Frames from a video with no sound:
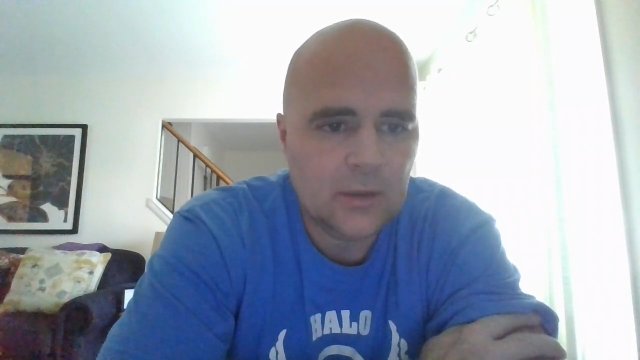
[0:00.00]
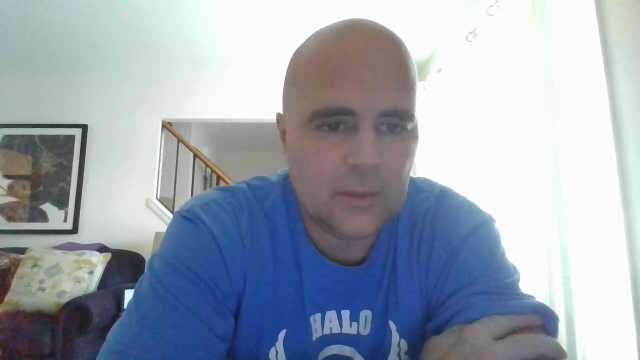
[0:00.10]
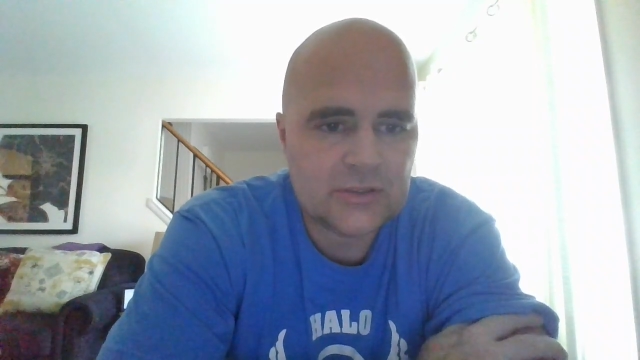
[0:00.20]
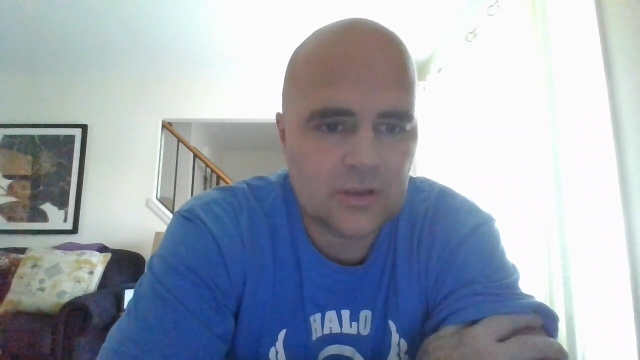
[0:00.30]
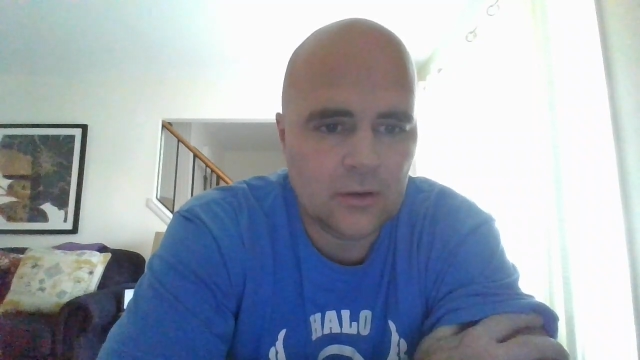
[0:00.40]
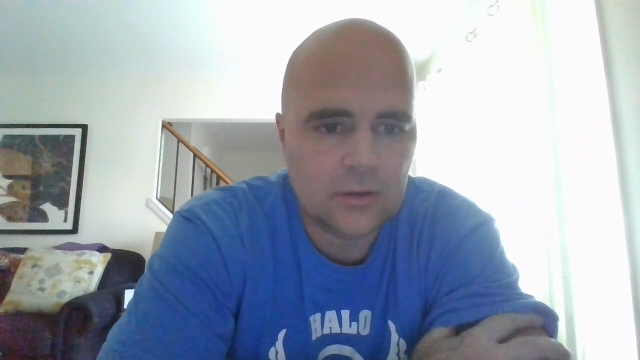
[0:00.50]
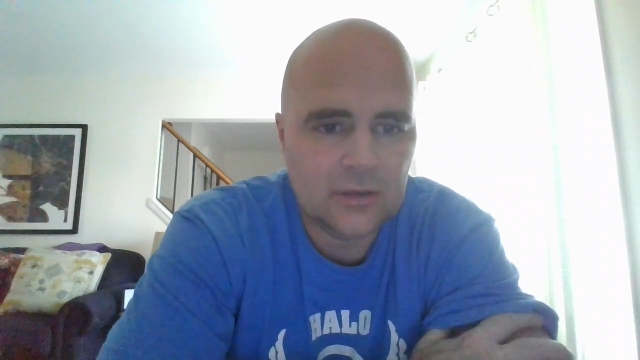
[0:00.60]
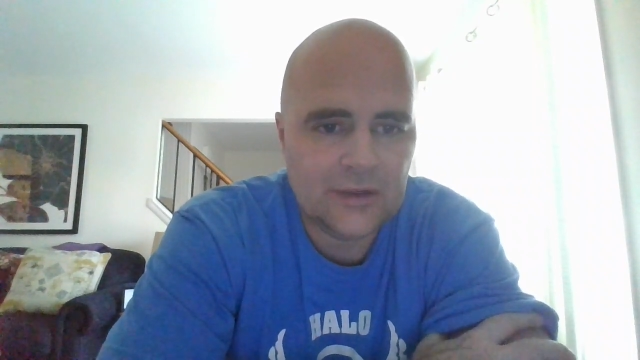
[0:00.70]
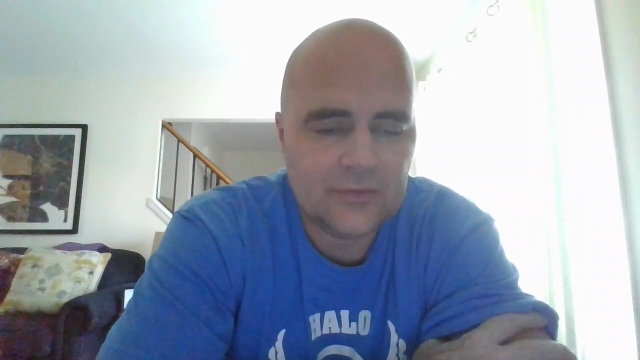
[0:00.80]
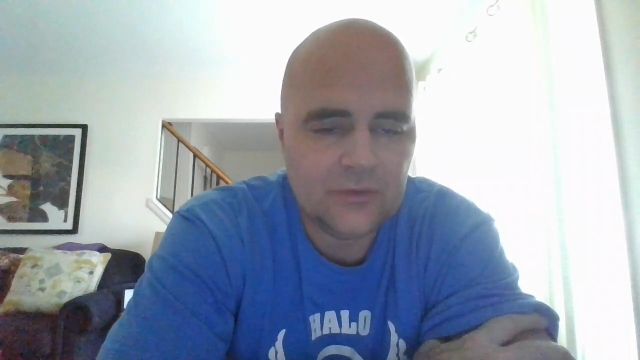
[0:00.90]
Much longer
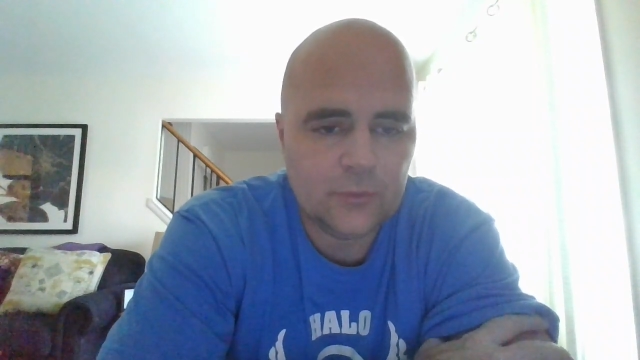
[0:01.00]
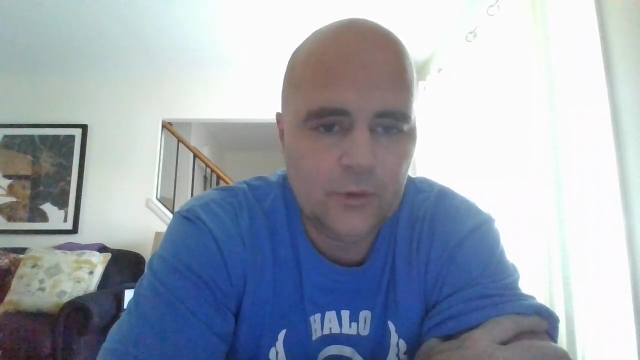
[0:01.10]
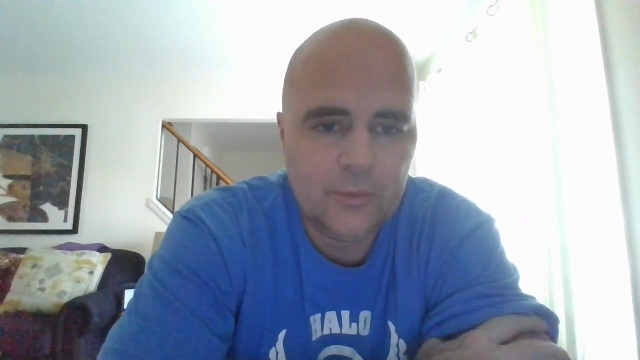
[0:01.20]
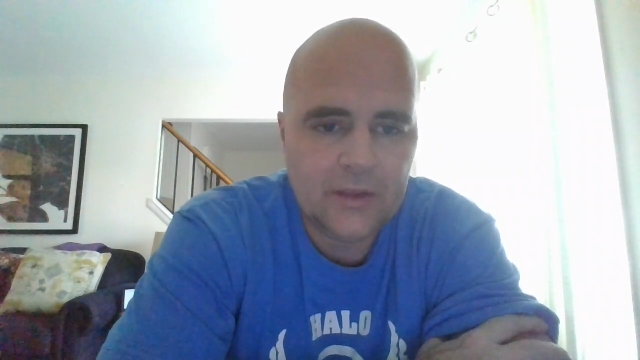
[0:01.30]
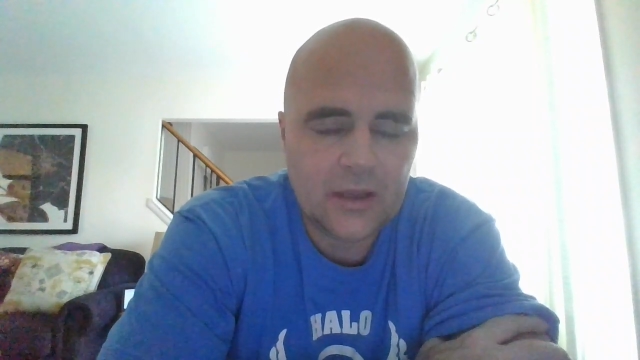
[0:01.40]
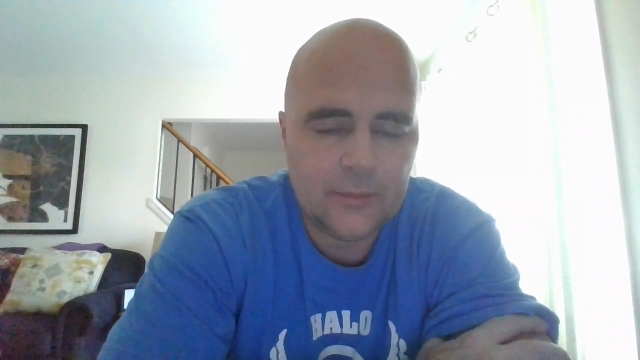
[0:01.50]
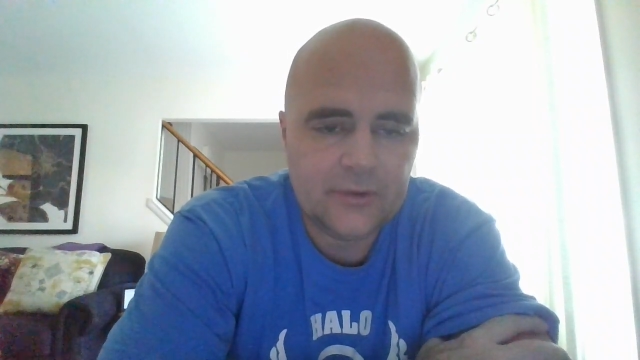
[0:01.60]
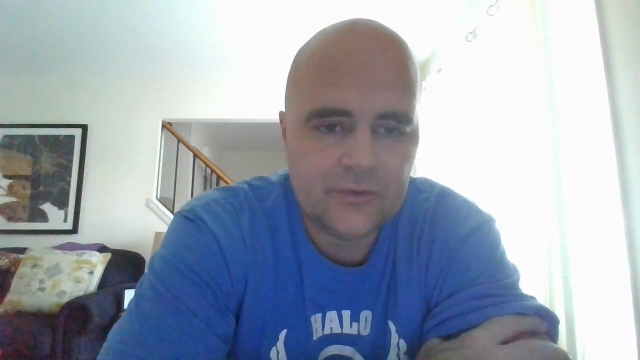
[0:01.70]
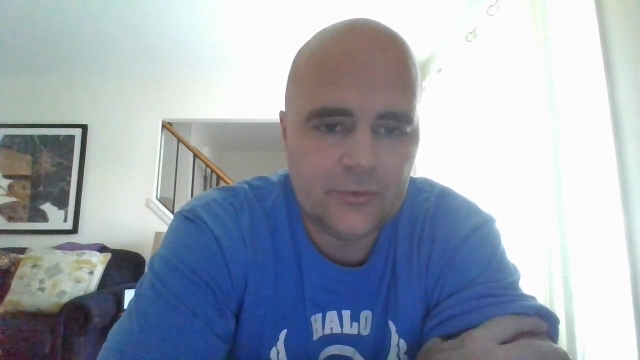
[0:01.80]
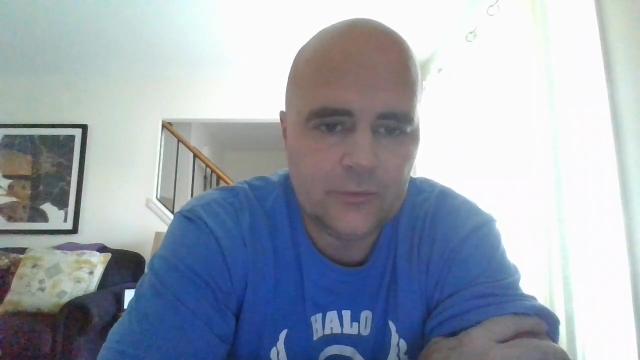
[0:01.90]
lessons will be
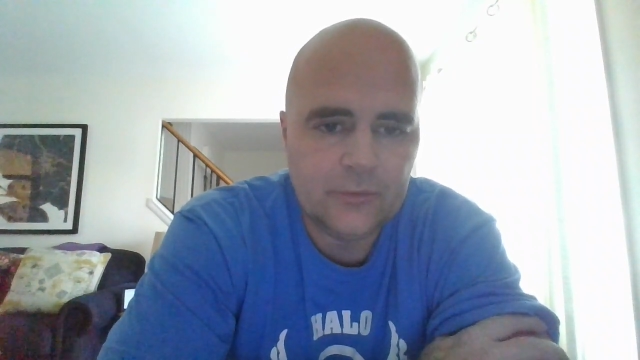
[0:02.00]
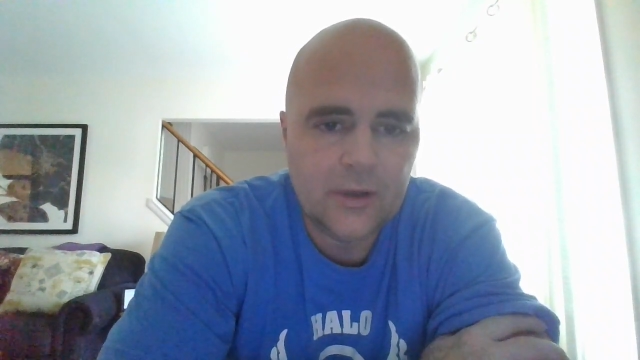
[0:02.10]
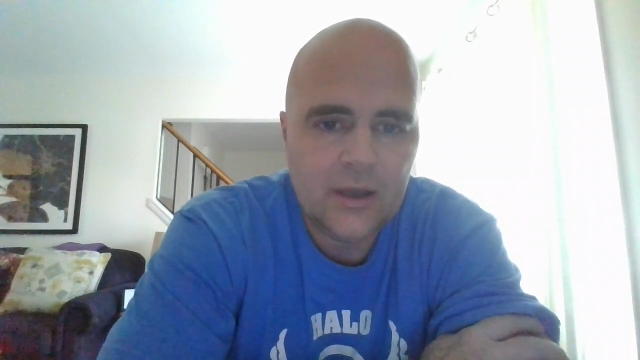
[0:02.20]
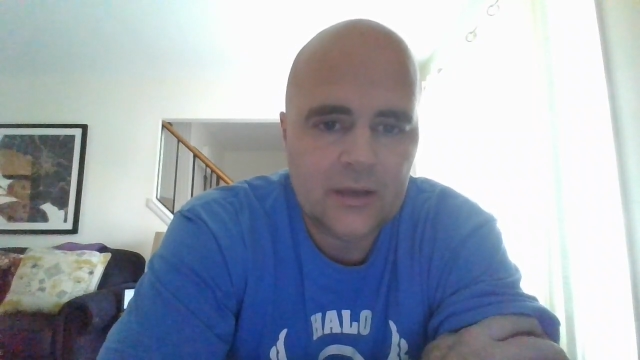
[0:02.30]
coming soon.